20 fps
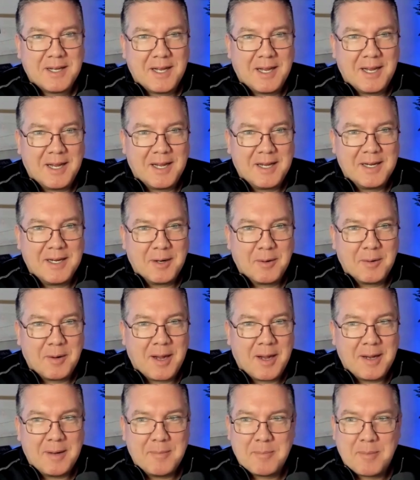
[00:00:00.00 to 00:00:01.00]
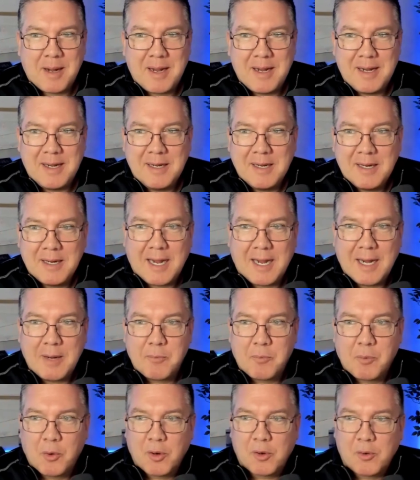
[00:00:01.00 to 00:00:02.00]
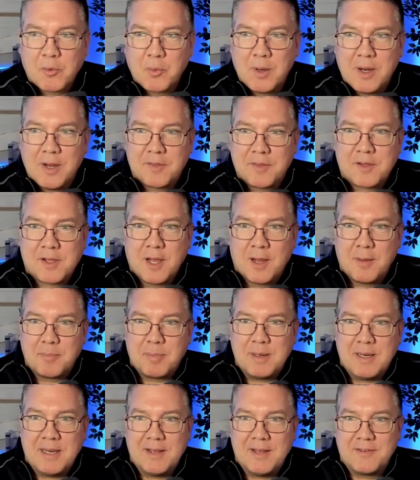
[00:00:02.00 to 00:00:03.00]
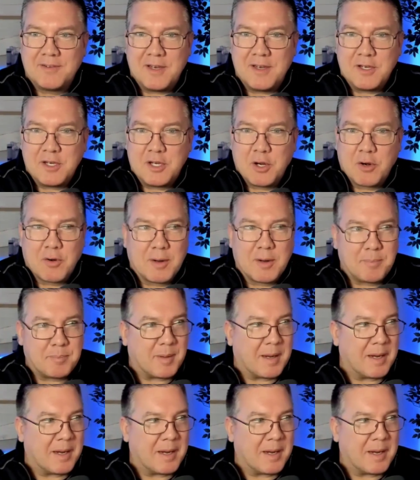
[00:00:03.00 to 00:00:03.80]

uh, you know I my I work with companies in Europe.